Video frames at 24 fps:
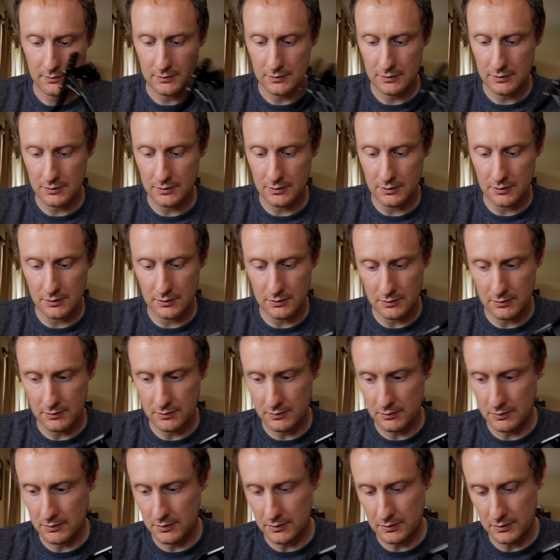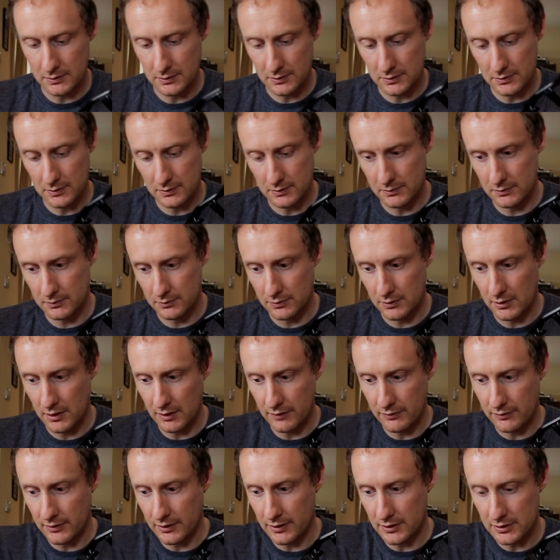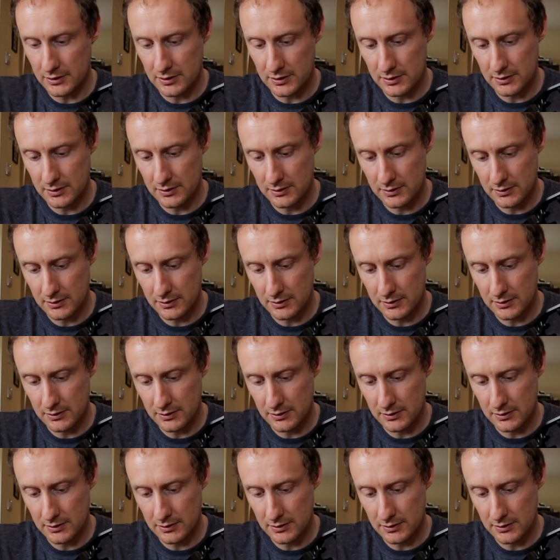So we'll do that first.